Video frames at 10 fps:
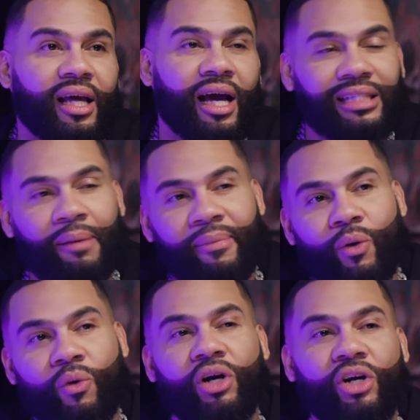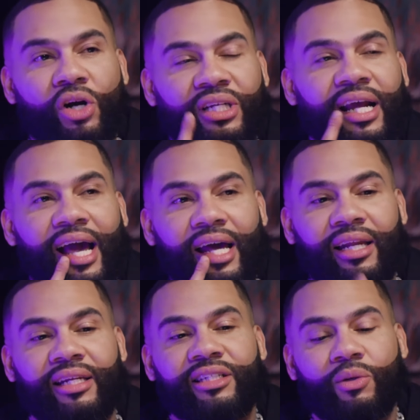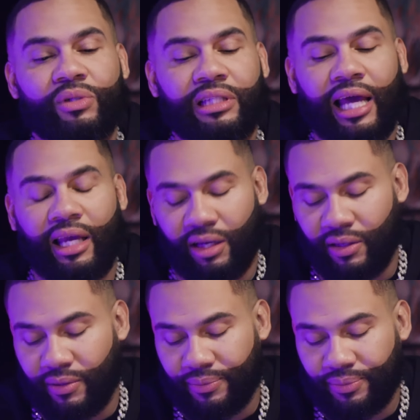Because I met one girl, she had it, and she was like, oh,